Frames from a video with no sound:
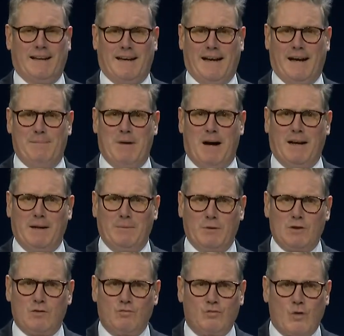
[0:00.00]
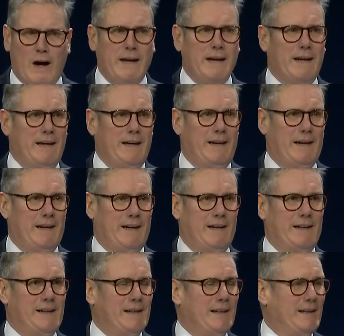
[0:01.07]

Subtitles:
And it was right here